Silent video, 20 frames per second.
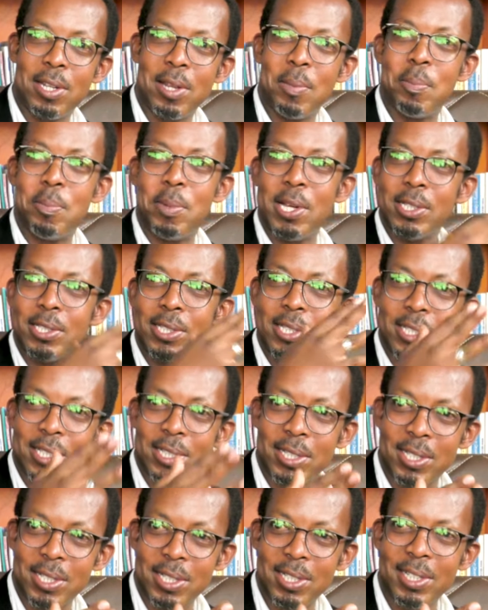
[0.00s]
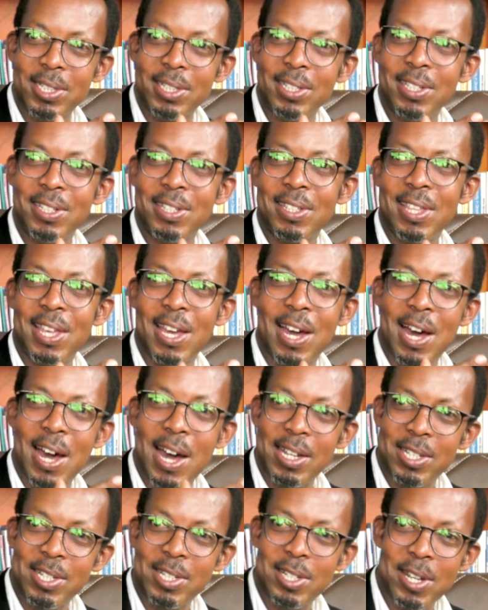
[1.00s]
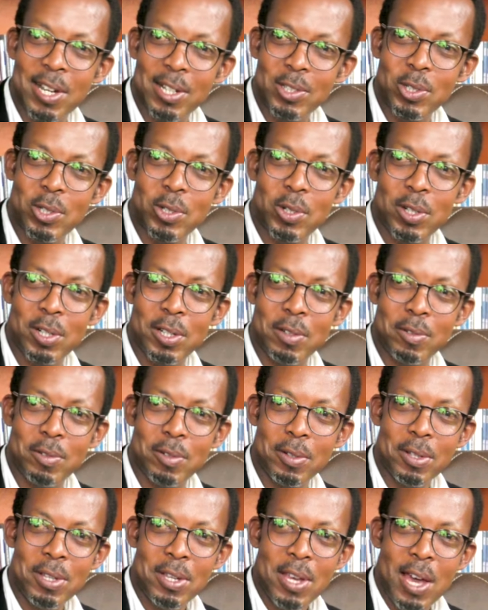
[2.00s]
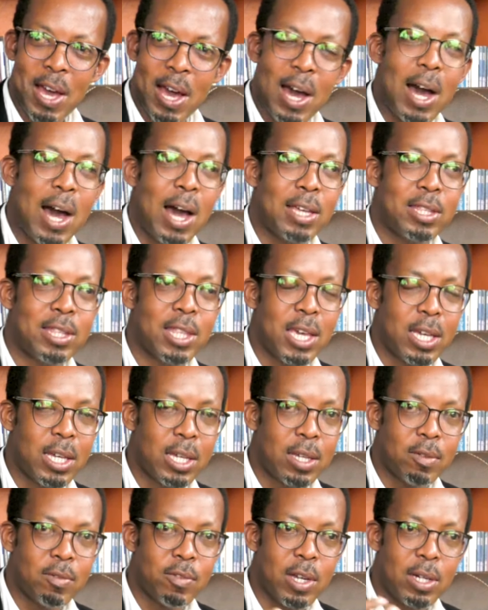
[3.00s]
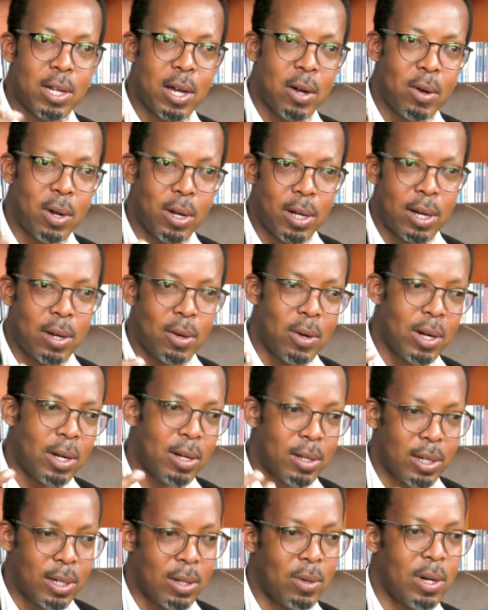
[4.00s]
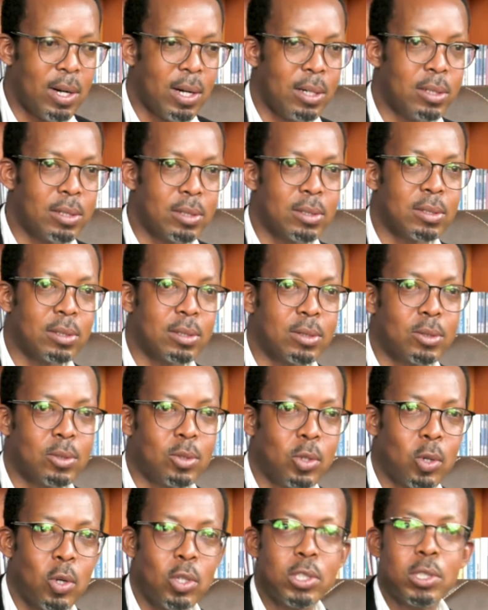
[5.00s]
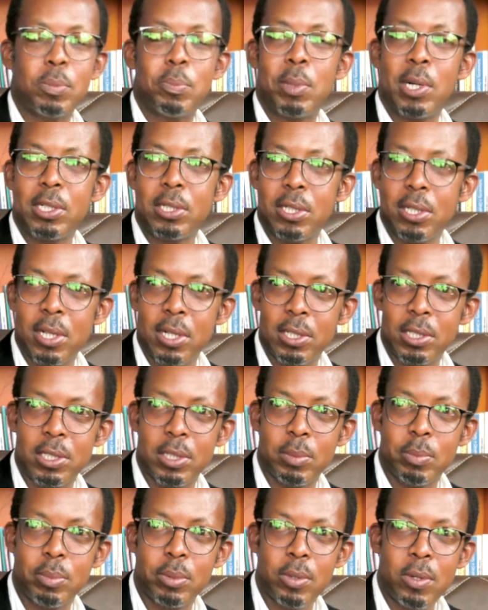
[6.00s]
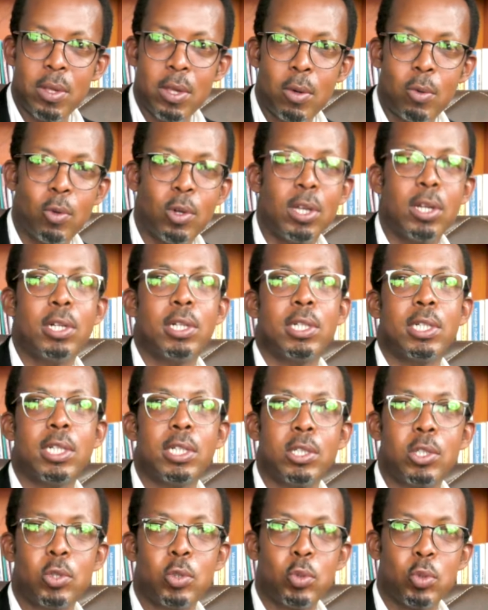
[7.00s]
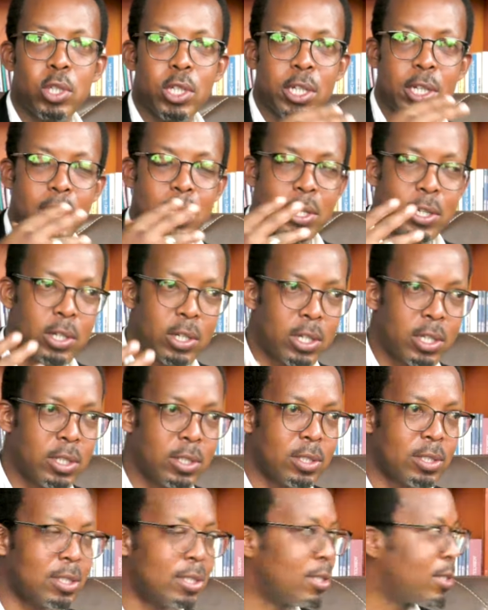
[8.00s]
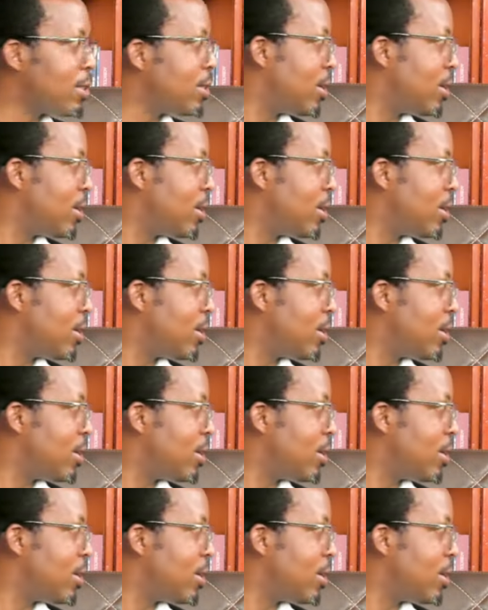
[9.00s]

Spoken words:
the best three. At national level. Okay. I think even our close partnership will lead to increased